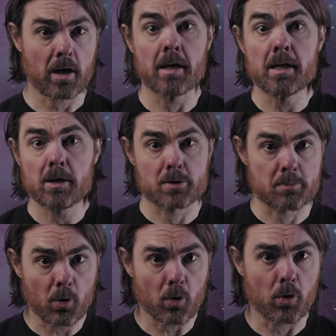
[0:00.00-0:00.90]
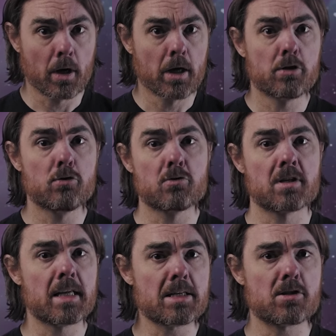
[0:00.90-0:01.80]
and Niels Bohr used
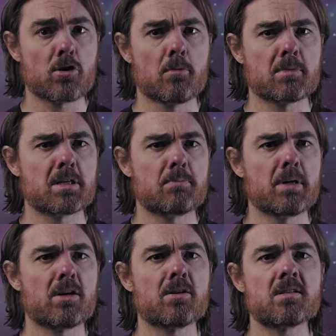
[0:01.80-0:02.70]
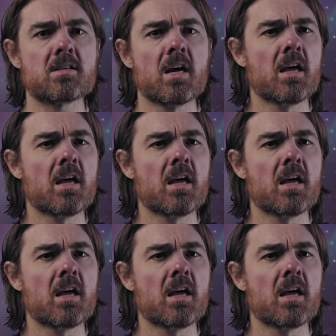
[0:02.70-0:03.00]
these terms is because